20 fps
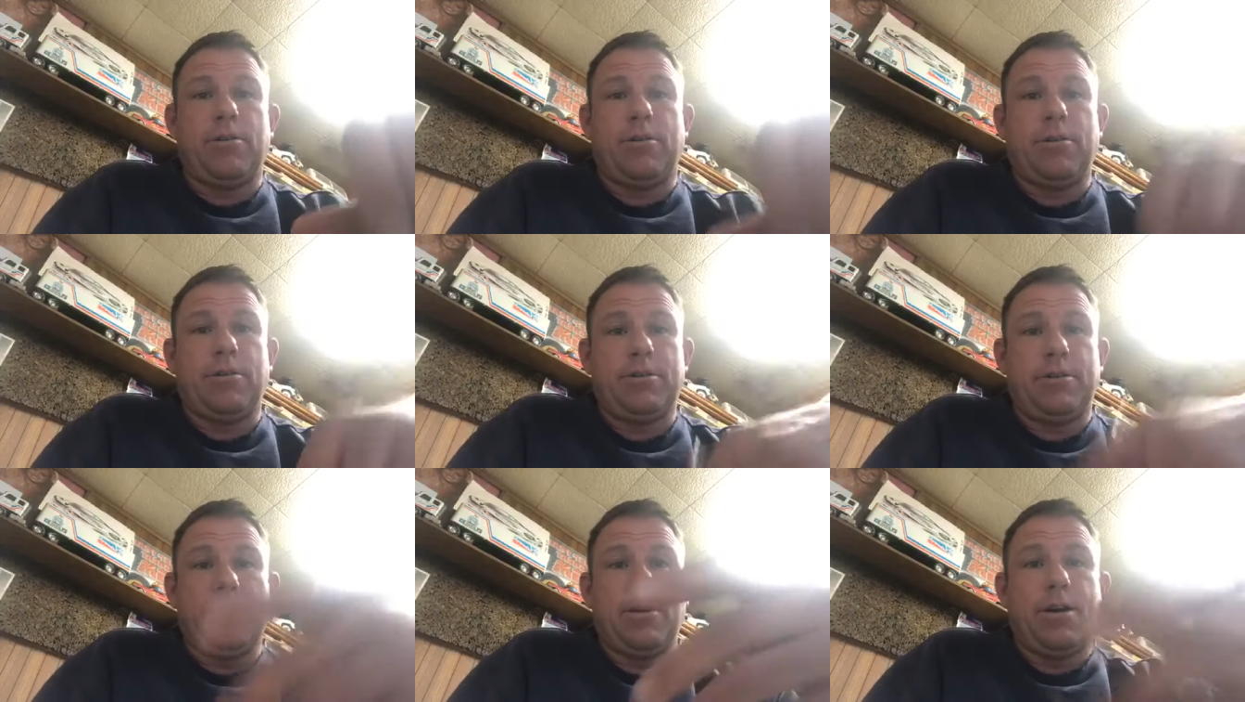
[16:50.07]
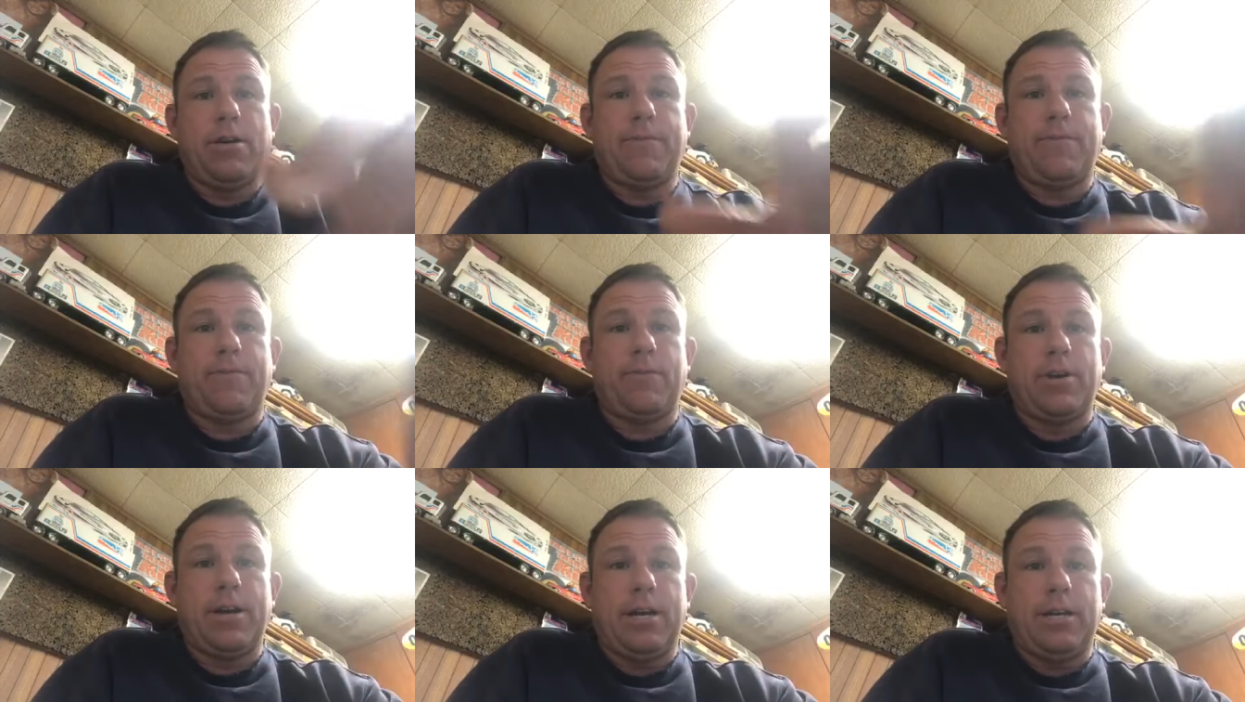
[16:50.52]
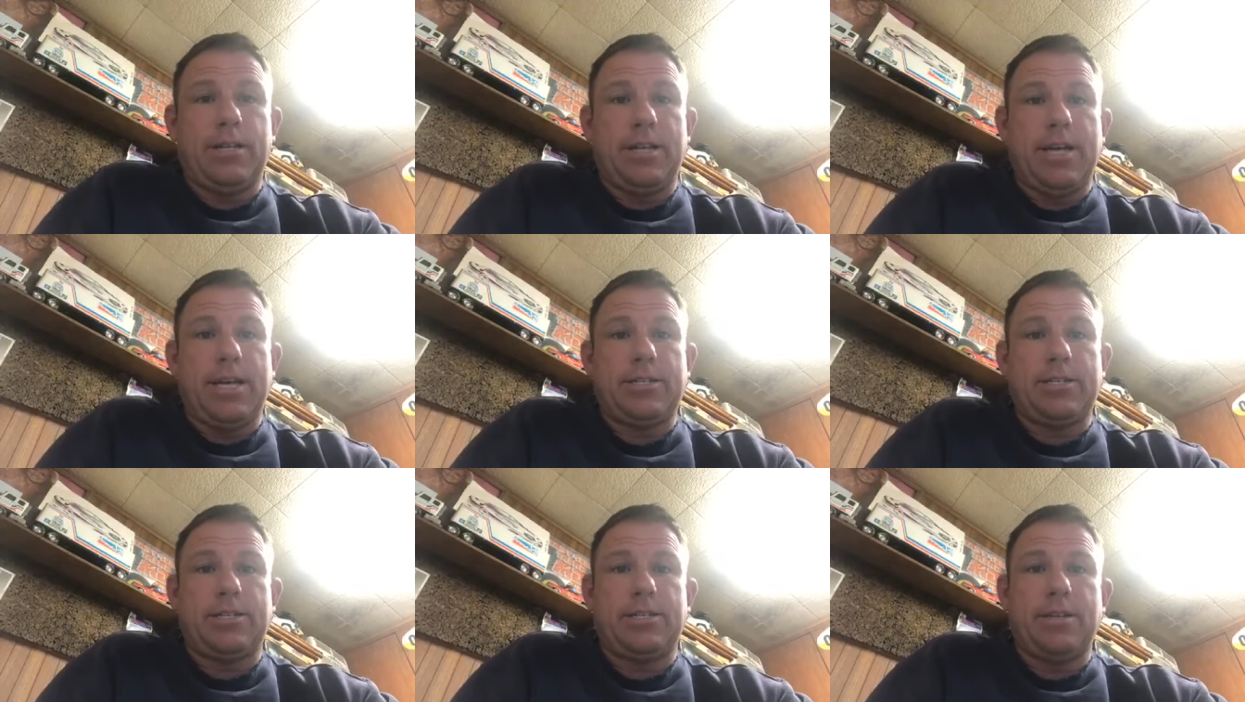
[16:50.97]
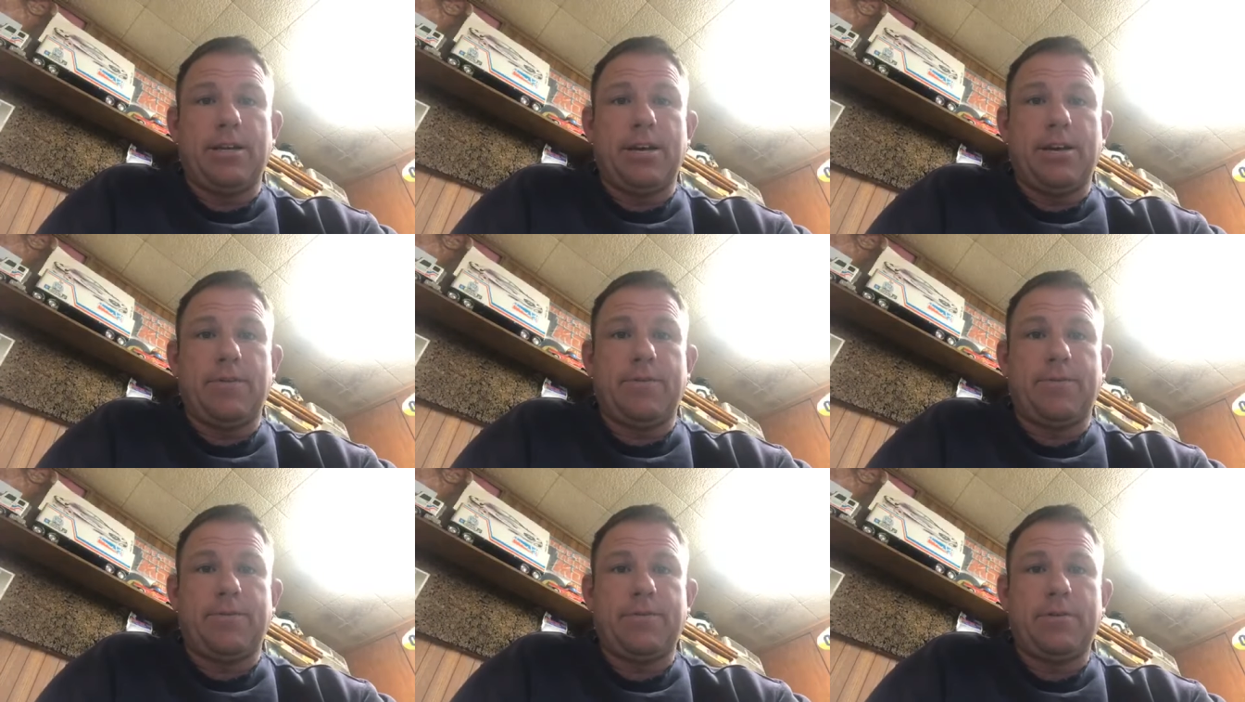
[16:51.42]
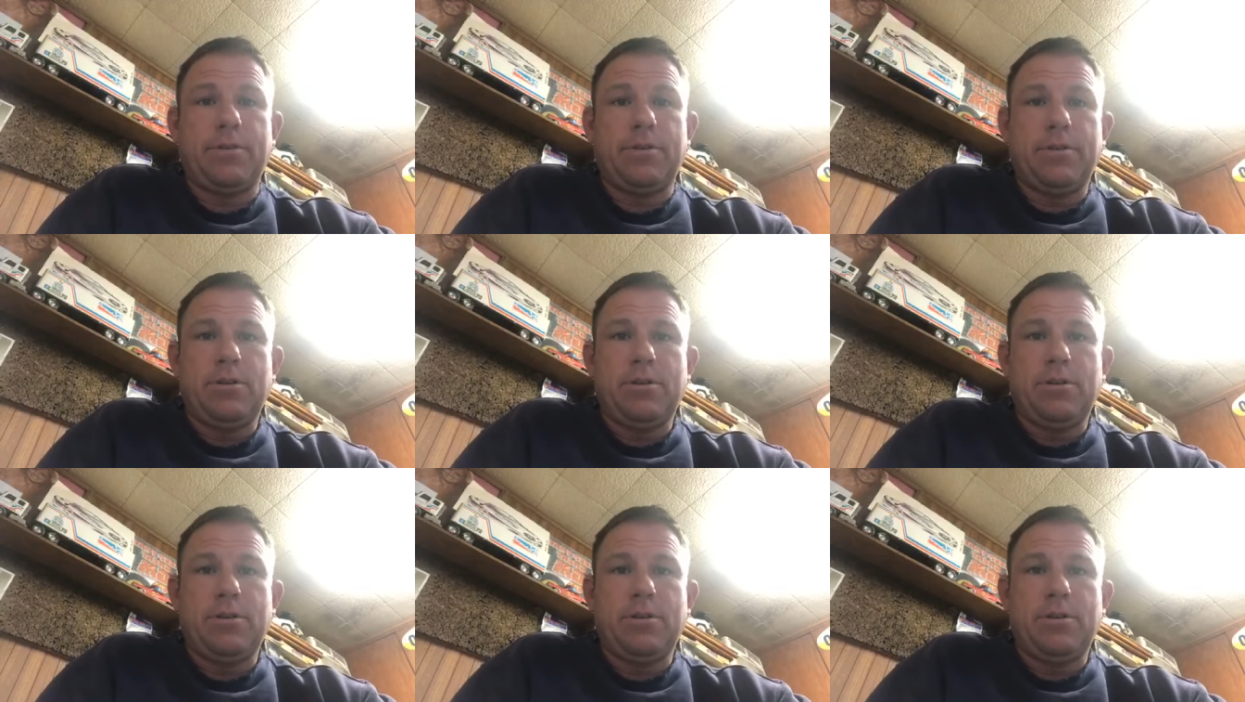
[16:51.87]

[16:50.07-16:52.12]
on for LS stuff.